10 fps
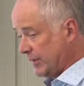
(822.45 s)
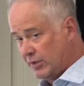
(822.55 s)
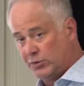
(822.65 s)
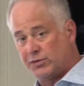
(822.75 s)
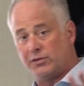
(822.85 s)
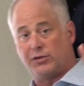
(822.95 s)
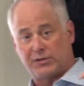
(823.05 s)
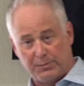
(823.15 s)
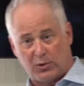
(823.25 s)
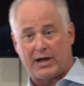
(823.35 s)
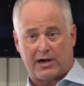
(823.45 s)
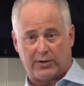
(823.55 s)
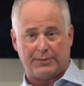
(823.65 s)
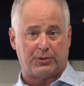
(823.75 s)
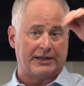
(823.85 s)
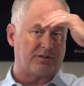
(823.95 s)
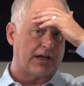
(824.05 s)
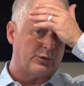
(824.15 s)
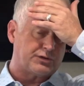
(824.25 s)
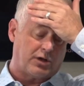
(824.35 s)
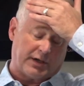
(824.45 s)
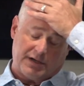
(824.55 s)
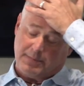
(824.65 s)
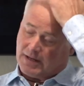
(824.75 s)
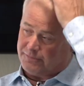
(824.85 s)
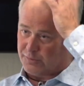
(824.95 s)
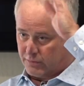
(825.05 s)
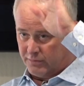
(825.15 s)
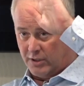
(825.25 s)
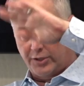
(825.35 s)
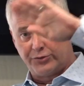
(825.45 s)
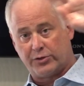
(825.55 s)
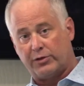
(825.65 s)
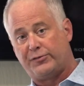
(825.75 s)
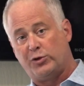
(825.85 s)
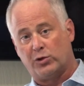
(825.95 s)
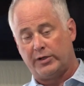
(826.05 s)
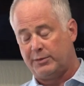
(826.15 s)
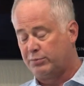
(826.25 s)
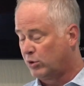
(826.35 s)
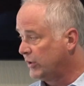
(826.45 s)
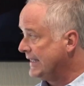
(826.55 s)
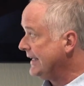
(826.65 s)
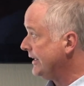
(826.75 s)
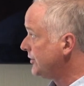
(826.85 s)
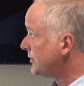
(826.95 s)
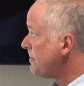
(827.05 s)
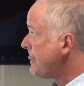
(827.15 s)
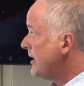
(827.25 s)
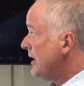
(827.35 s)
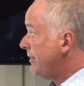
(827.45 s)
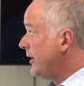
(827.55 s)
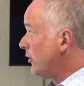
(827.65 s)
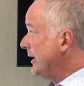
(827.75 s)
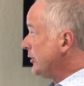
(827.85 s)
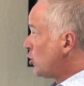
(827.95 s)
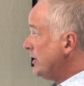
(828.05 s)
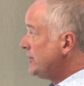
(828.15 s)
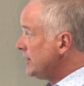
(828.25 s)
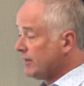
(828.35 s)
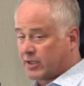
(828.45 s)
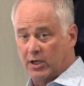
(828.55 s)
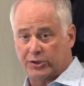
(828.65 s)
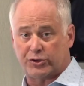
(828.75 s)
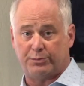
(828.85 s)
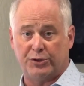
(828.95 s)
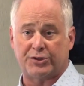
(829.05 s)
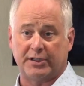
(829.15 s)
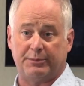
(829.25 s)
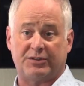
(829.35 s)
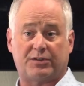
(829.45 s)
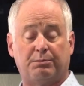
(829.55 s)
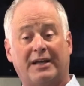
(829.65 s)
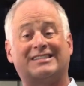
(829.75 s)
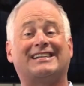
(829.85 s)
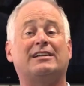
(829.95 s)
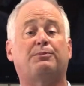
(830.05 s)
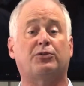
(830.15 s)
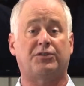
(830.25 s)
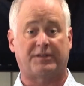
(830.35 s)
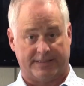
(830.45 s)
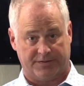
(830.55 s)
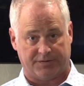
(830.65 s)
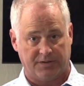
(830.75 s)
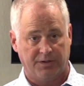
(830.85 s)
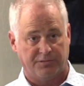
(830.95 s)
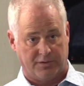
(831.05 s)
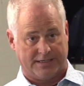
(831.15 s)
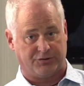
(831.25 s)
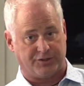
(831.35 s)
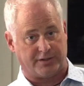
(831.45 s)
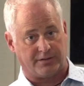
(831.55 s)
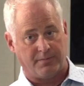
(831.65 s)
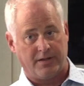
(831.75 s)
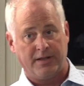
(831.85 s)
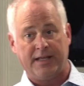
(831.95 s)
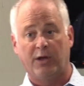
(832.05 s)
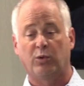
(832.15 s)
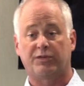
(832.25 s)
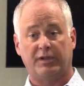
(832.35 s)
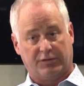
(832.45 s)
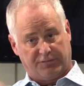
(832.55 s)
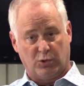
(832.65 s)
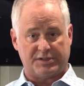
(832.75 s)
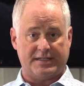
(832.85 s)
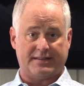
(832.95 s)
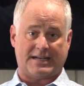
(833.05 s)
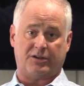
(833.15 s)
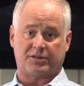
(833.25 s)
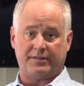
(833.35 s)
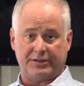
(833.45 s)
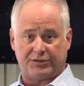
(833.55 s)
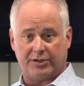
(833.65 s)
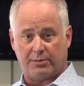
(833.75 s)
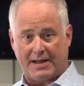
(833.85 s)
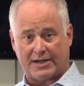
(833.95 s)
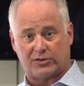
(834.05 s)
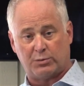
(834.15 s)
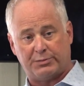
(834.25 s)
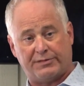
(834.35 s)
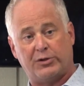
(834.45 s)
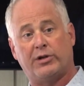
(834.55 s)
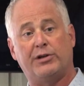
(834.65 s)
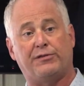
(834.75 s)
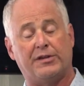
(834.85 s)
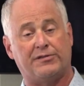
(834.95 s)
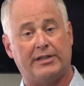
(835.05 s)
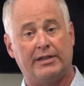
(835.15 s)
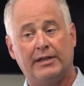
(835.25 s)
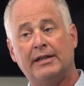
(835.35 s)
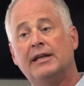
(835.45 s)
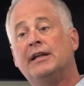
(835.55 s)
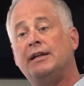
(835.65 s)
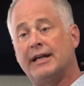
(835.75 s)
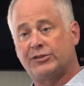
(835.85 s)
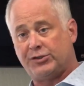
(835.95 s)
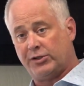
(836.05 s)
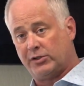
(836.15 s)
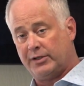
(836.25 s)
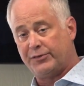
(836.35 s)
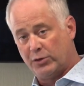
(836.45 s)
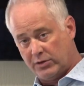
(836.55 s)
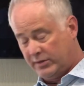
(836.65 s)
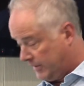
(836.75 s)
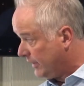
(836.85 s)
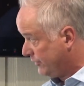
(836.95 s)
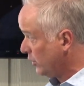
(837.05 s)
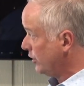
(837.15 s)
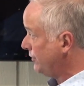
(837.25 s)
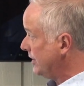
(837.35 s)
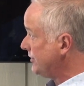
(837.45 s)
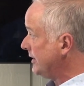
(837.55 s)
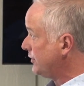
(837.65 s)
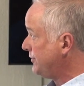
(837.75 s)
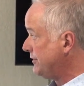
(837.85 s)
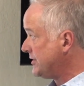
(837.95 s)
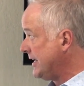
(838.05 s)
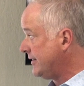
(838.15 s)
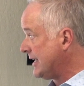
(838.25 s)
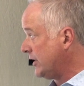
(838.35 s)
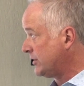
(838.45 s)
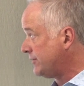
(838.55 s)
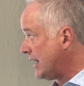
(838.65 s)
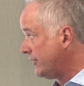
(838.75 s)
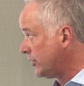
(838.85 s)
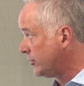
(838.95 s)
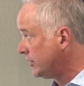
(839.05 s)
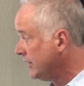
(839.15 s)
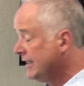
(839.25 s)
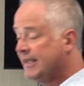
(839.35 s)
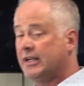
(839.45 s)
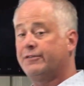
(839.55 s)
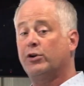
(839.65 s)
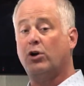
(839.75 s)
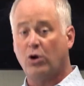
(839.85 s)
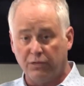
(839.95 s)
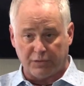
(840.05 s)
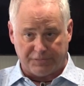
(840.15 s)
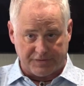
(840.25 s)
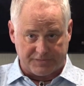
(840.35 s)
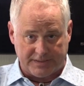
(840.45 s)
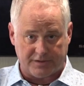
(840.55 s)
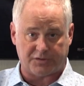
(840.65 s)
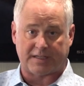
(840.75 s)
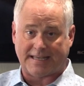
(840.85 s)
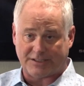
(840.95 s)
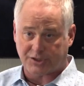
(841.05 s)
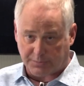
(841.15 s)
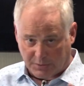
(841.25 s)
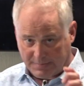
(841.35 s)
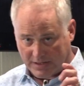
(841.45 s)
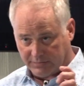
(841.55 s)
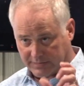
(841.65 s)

The simple IRA plans that I was talking about for 100 or fewer employees, they are increasing the contribution limits by 10% for next year. It's $14,000 this year maximum if you're under 50. Next year, if you're under 50, it's $15,500, and if you're over 50, there's a catch-up amount.